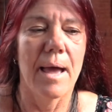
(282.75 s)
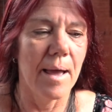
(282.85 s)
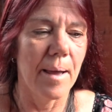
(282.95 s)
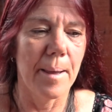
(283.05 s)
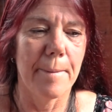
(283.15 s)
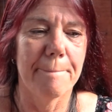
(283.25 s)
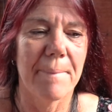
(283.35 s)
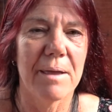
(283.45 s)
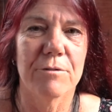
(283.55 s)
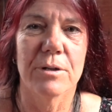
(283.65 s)

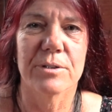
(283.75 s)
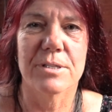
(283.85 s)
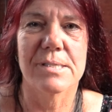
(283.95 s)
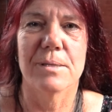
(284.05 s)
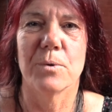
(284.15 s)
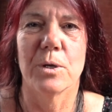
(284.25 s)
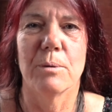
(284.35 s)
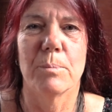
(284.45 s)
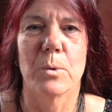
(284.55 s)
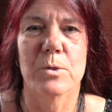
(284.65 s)
have a look to see what
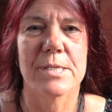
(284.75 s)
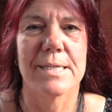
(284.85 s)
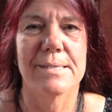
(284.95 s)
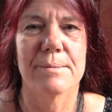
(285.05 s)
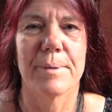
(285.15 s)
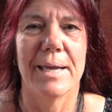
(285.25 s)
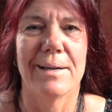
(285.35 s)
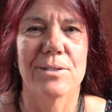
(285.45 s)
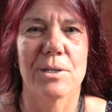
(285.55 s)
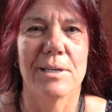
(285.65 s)
your book says
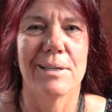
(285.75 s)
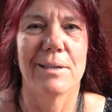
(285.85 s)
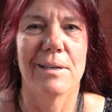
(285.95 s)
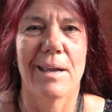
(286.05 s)
about it.